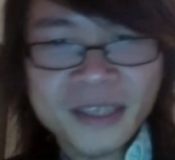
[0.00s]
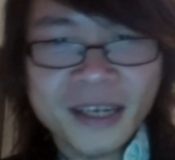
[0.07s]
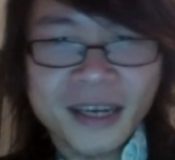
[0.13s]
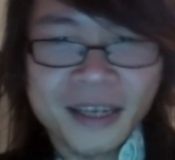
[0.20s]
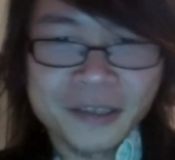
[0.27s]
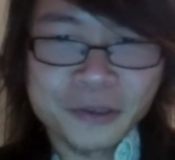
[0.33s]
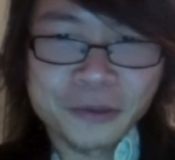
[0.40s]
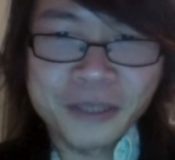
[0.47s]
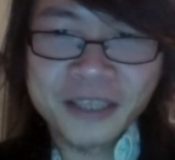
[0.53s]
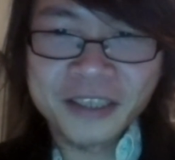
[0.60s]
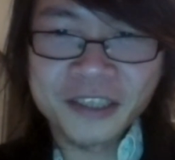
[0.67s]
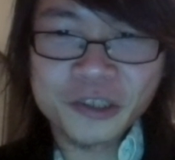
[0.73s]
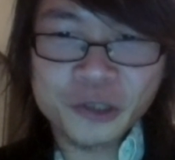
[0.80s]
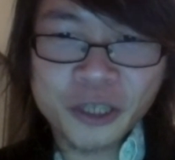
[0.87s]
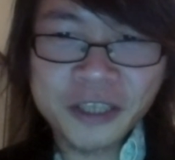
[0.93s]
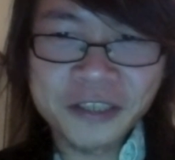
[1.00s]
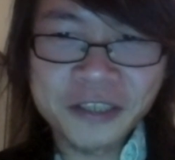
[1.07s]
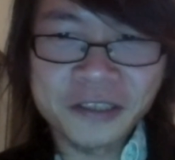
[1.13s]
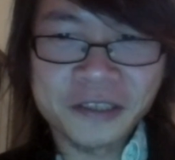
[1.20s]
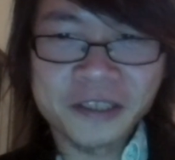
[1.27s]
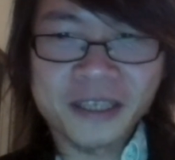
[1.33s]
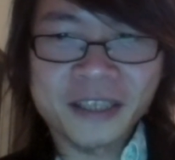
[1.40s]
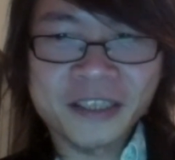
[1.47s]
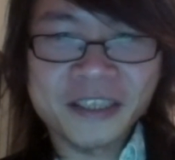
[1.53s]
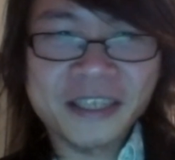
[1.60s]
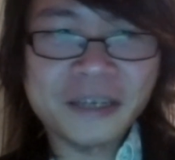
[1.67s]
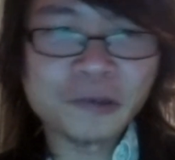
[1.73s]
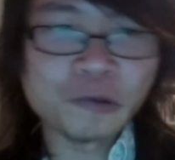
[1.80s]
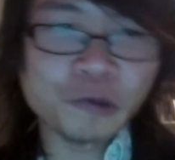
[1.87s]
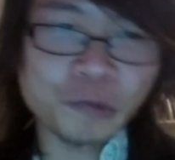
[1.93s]
And today, these traces are
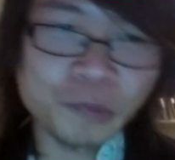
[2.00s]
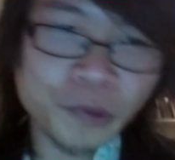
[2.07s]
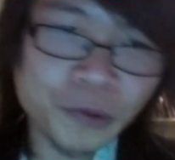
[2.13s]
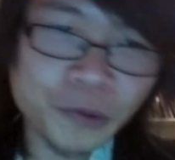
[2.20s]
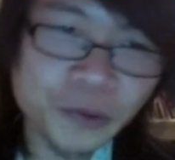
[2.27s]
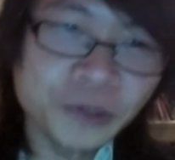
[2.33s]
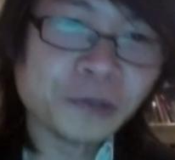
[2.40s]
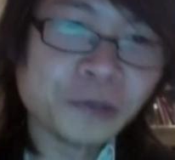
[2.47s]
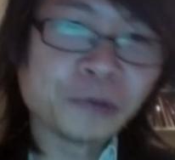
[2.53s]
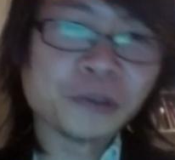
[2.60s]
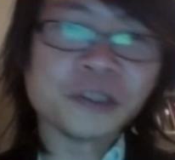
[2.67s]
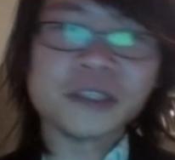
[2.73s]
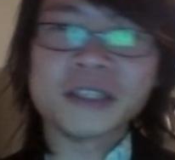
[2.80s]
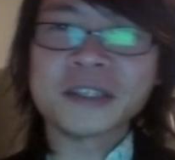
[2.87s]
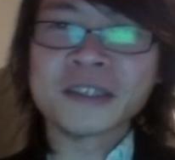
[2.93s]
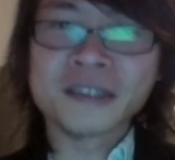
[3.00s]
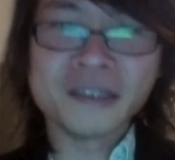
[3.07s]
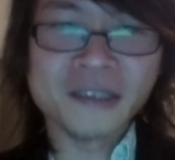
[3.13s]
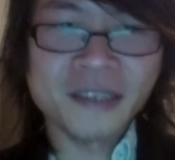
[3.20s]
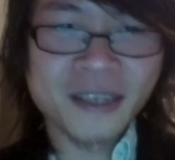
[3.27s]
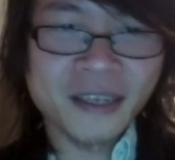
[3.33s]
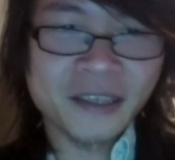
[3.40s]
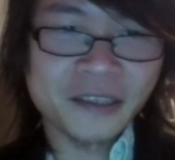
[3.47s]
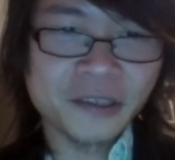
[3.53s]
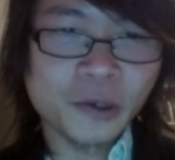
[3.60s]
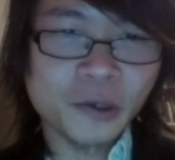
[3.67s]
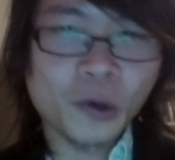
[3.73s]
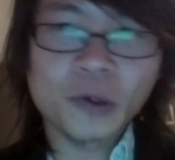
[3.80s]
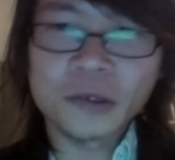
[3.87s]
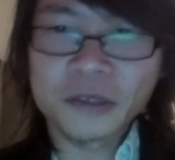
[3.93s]
self-produced in the
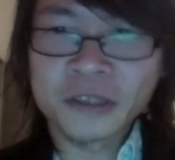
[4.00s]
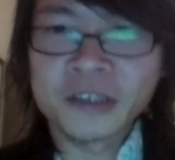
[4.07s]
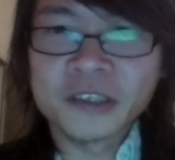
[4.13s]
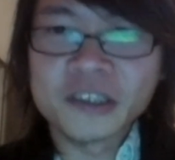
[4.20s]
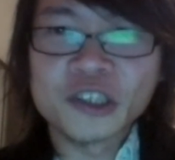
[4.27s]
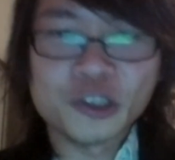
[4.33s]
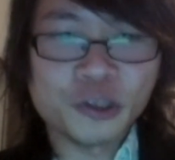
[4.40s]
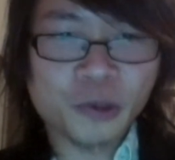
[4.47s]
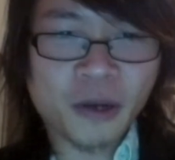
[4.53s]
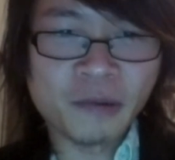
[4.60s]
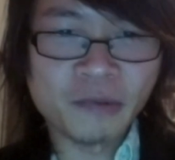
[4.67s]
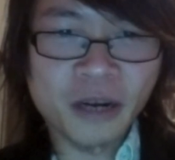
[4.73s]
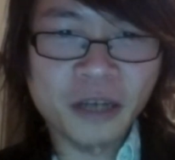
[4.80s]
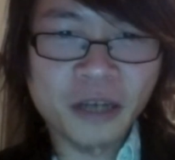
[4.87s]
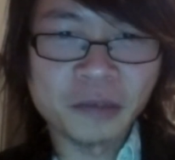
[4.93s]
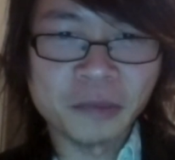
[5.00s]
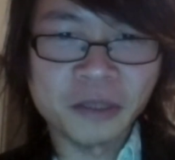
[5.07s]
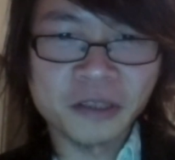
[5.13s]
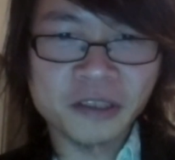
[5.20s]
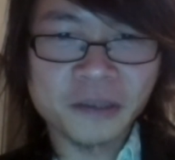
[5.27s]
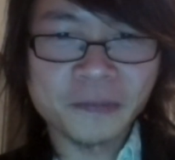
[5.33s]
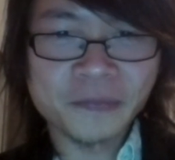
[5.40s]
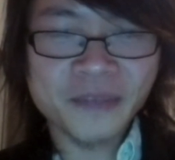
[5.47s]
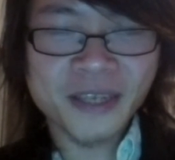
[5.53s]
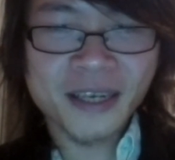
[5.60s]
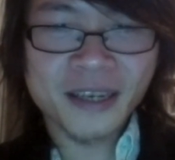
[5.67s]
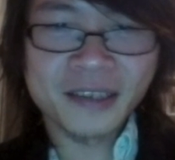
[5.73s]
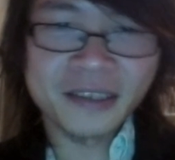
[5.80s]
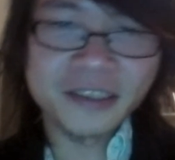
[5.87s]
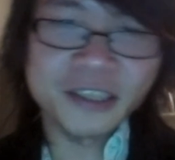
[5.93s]
in the digital environment.
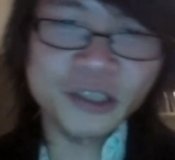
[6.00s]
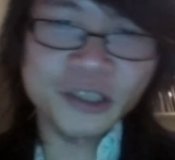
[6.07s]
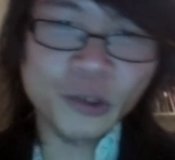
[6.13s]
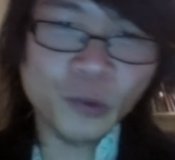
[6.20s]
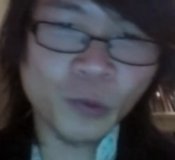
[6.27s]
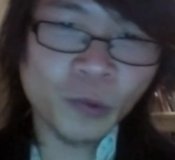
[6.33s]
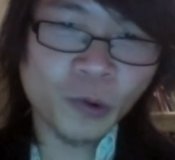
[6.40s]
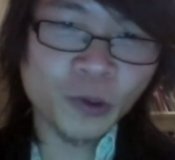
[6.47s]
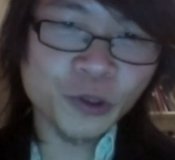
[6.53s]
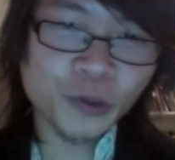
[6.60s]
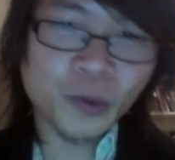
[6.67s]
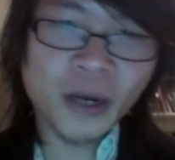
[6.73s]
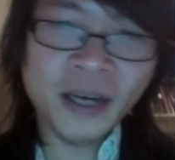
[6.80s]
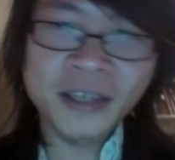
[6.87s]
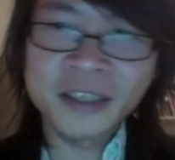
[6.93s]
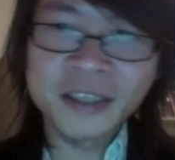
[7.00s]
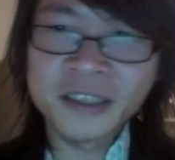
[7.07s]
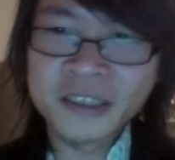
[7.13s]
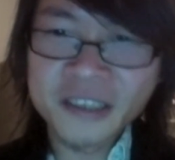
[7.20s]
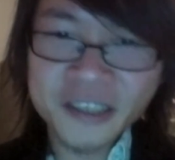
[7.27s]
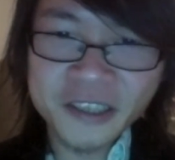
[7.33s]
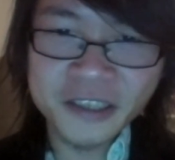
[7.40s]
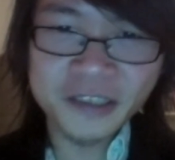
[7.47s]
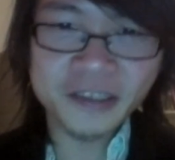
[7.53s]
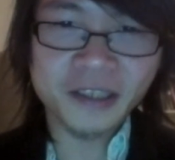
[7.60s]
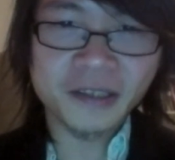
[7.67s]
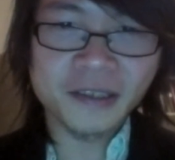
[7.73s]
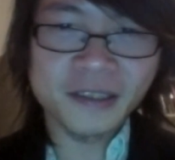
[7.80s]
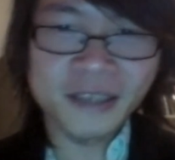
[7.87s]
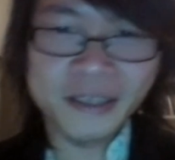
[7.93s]
And that is also why I insist
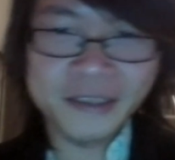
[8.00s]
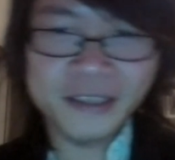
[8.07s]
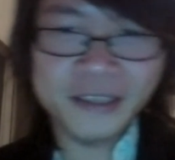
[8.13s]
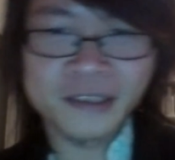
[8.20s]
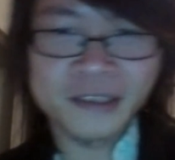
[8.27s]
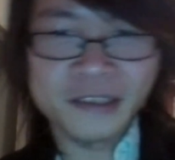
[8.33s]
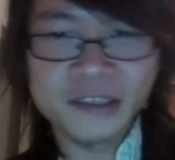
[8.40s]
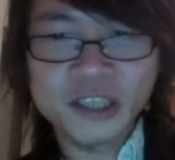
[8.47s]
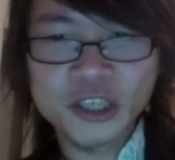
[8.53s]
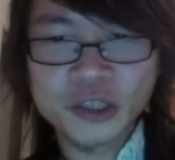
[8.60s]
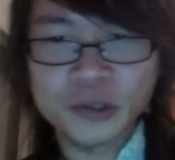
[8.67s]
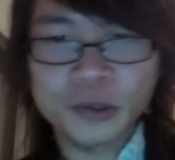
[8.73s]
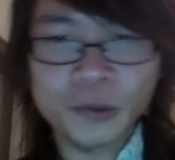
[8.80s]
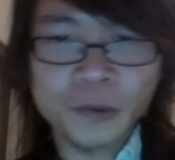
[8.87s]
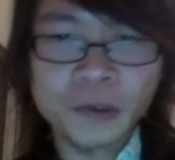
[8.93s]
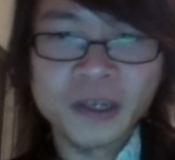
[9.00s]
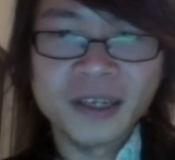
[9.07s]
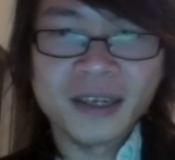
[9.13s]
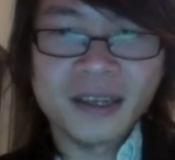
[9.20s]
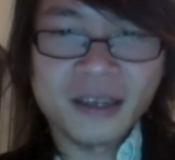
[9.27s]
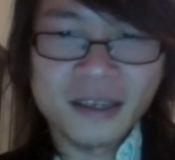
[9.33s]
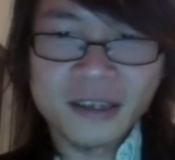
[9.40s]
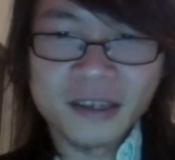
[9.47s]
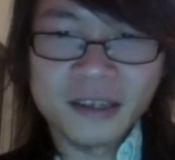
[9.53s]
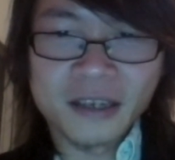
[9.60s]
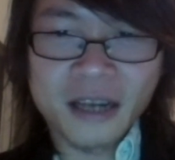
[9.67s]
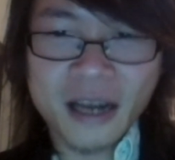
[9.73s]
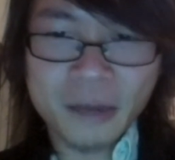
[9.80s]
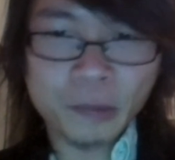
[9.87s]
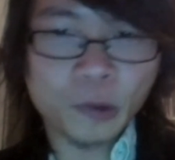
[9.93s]
that in the digital uh,
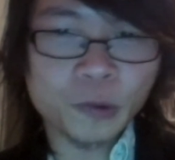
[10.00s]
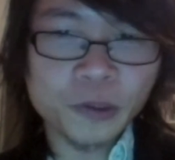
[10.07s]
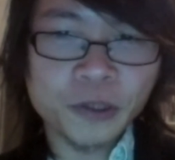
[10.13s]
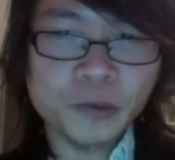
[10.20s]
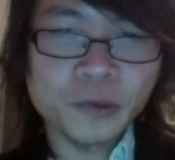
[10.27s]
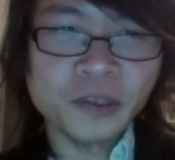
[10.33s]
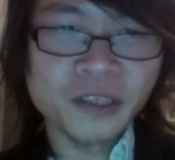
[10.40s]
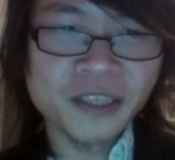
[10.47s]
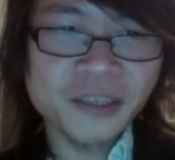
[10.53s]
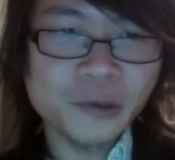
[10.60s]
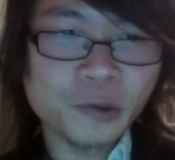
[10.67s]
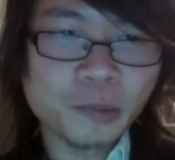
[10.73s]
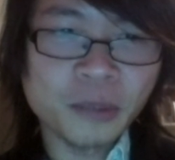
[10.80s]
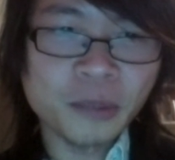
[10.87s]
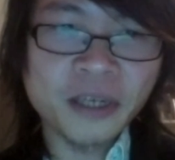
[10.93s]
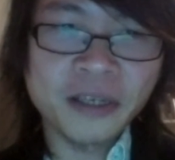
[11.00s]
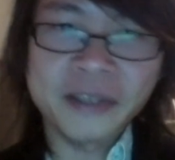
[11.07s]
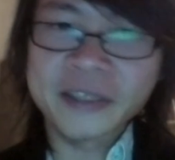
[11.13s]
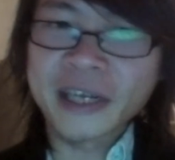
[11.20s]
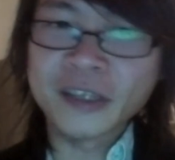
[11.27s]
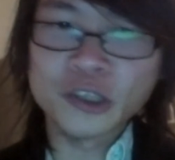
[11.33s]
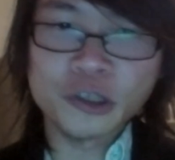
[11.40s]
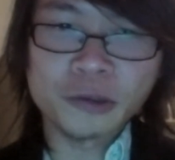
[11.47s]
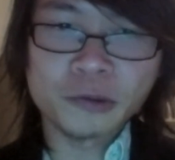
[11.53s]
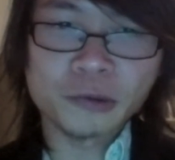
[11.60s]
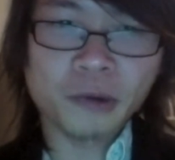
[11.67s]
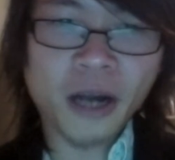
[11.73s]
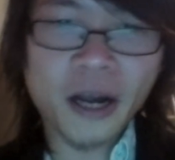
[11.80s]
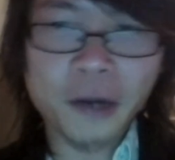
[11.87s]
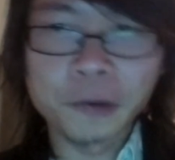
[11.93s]
epoch, we need to pay attention to
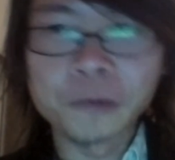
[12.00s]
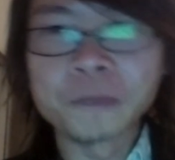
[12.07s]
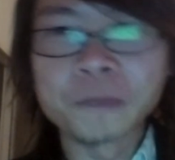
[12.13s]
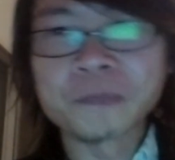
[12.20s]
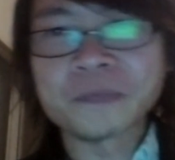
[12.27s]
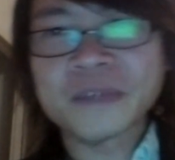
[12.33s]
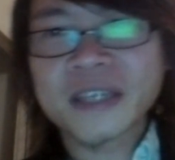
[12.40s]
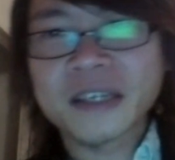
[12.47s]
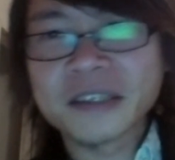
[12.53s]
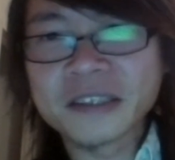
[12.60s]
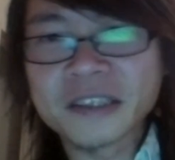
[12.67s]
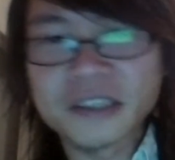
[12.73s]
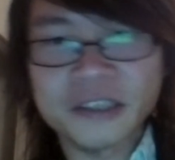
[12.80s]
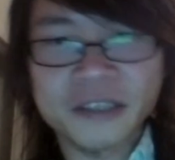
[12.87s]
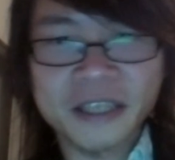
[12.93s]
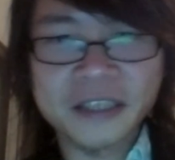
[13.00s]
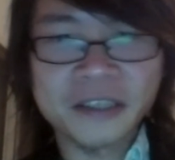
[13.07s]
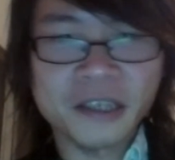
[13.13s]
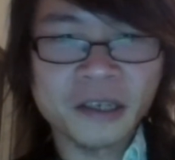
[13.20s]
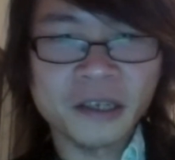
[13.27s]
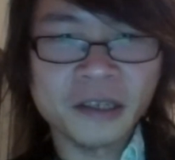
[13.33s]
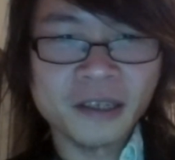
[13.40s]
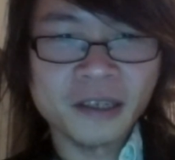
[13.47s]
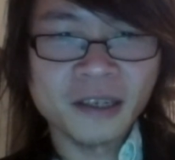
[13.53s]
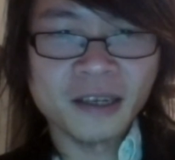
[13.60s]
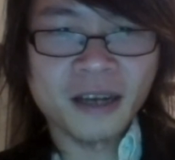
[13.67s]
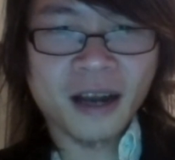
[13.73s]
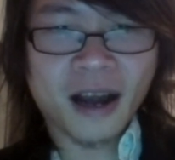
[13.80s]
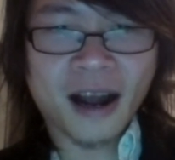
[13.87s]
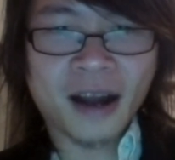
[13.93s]
how these data
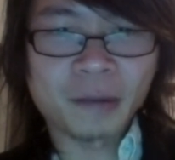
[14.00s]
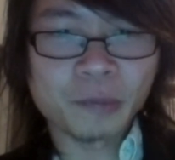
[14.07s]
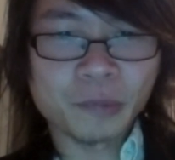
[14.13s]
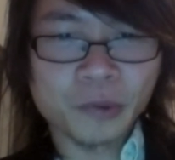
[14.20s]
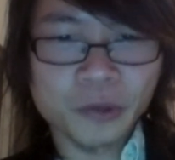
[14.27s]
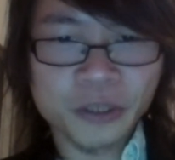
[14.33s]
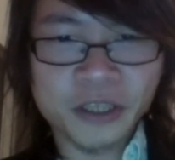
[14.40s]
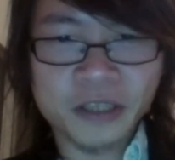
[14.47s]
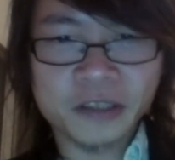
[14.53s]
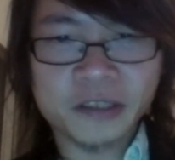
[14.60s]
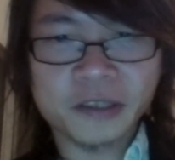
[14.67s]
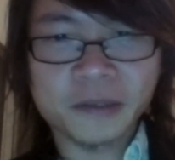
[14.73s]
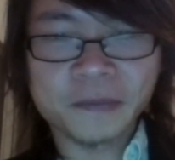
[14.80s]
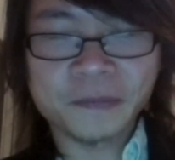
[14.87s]
are processed.